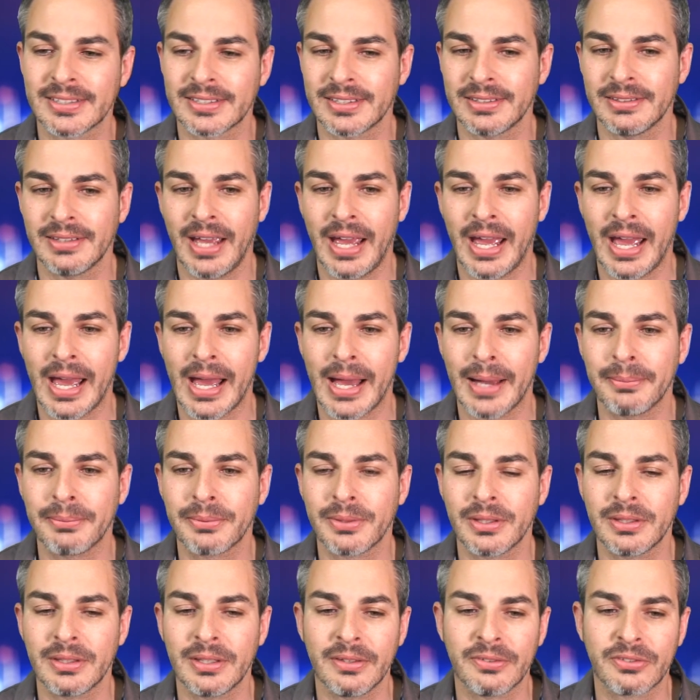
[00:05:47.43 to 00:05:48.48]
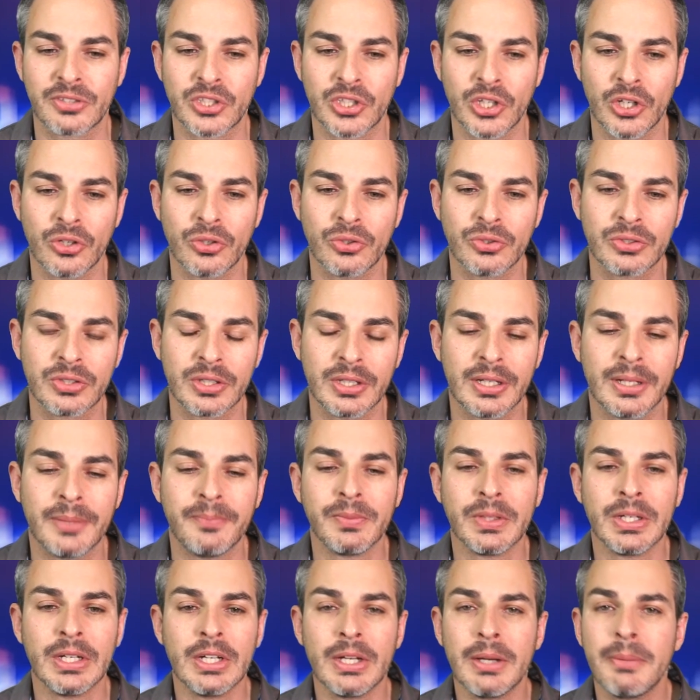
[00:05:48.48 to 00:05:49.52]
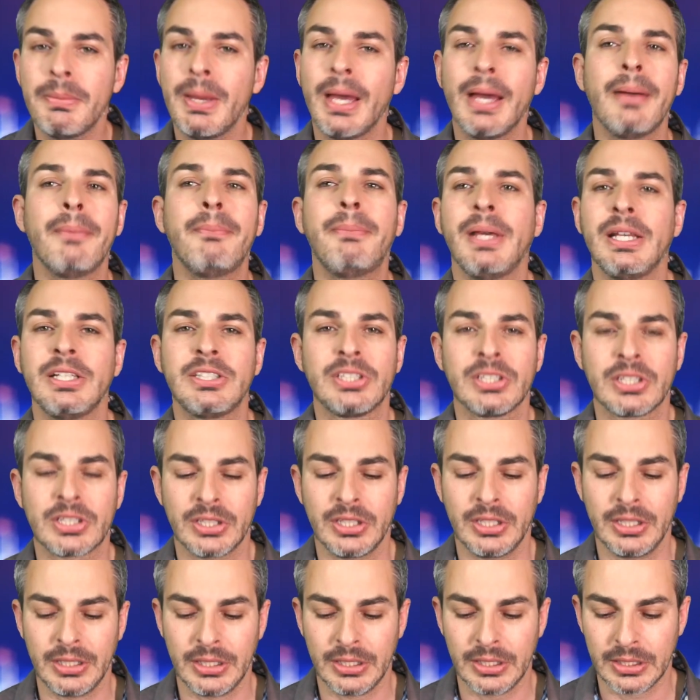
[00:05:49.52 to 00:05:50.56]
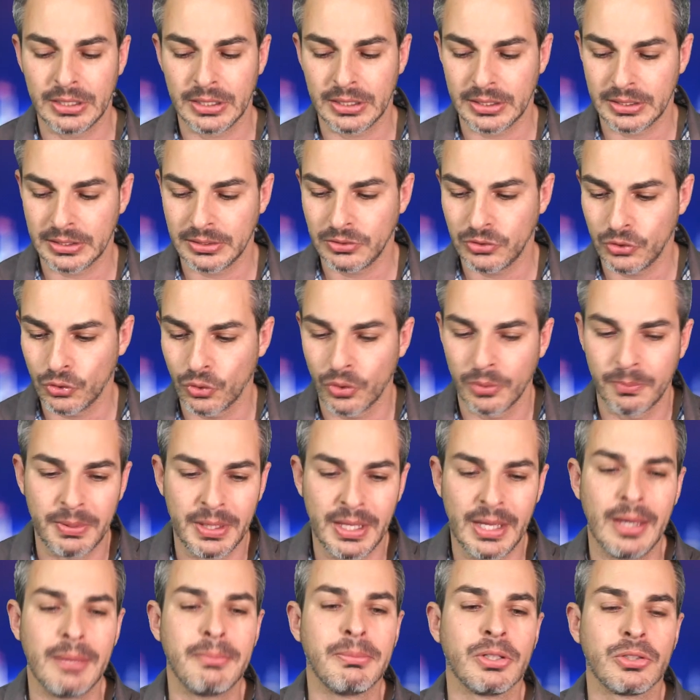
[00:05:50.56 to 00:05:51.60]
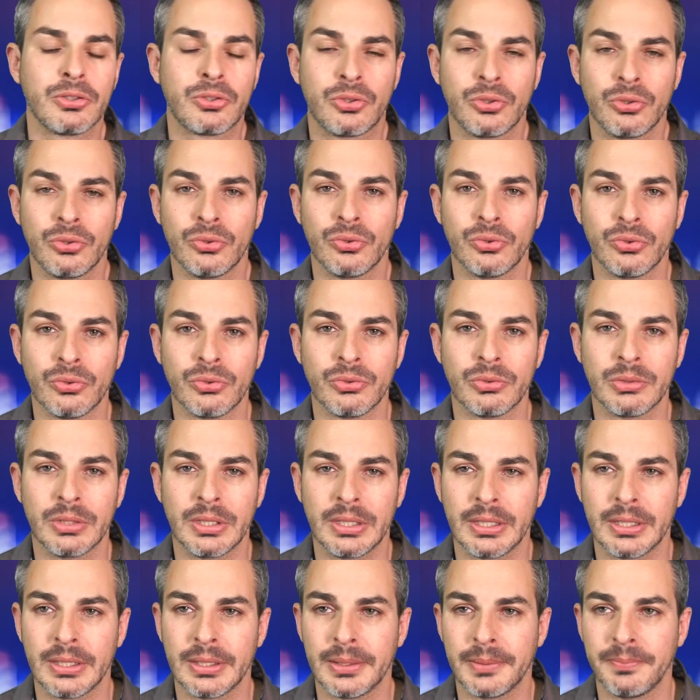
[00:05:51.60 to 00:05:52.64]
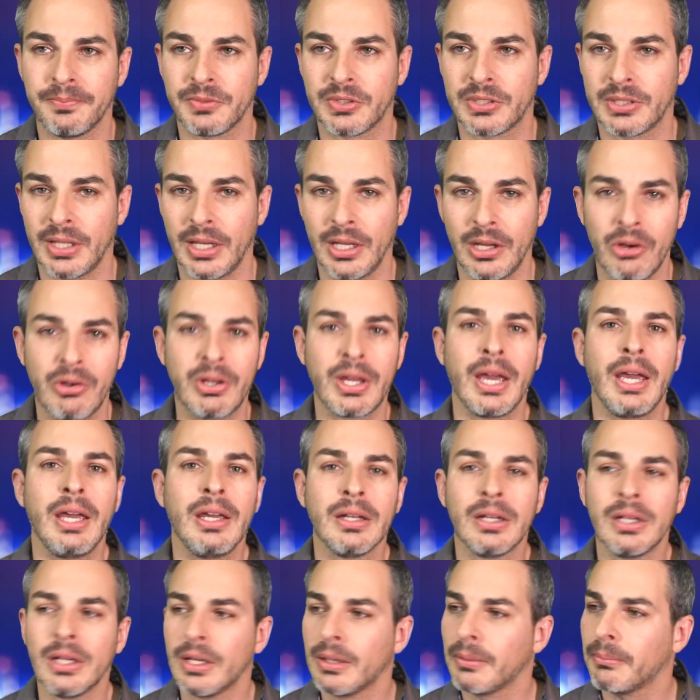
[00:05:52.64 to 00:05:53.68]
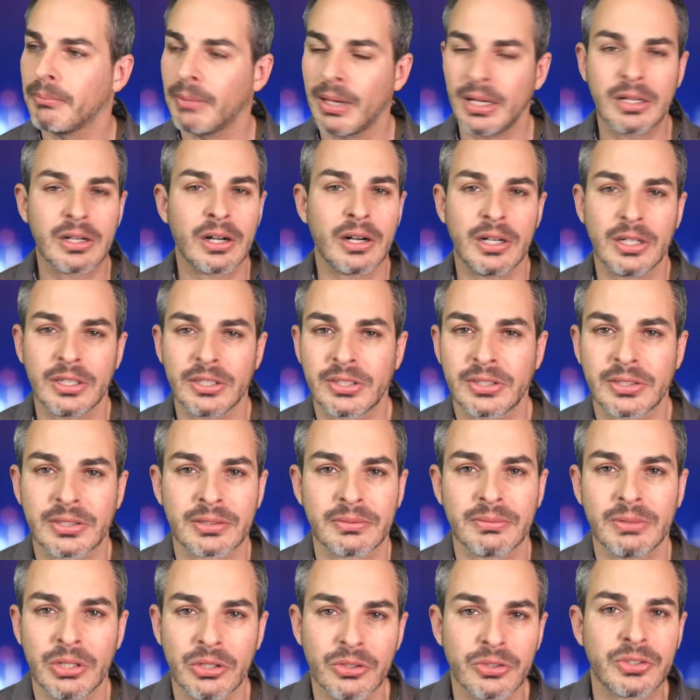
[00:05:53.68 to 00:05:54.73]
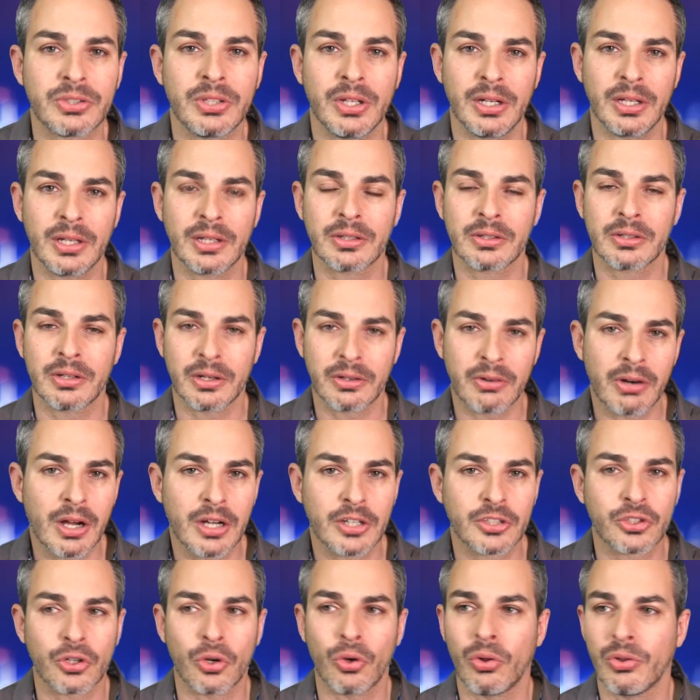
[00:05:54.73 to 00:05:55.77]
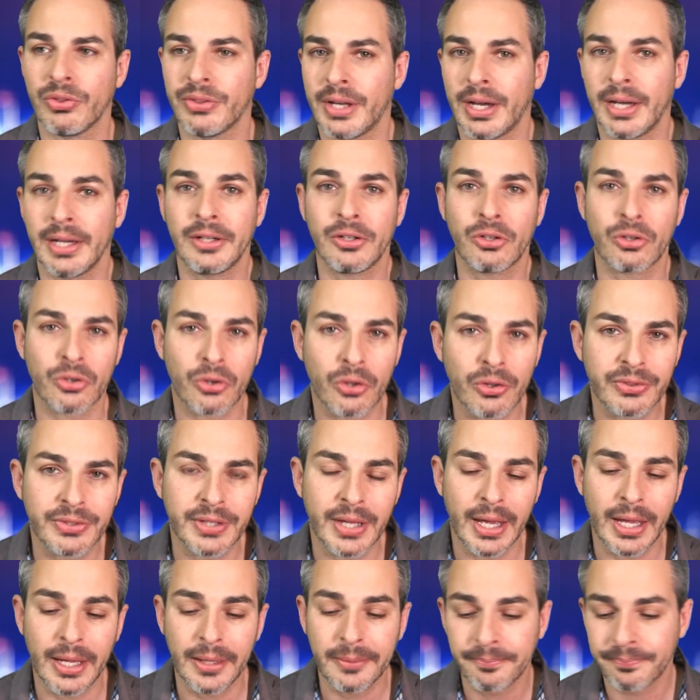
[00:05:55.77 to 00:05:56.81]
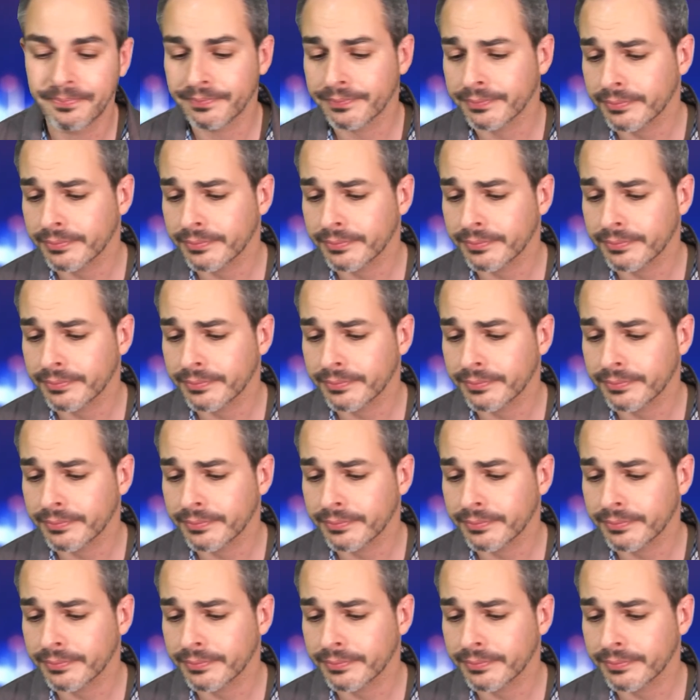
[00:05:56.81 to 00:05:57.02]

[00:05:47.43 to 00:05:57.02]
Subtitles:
an app that they've showed. Basically, you will be able to say, okay, my car's, you know, sitting in the garage all night or all day.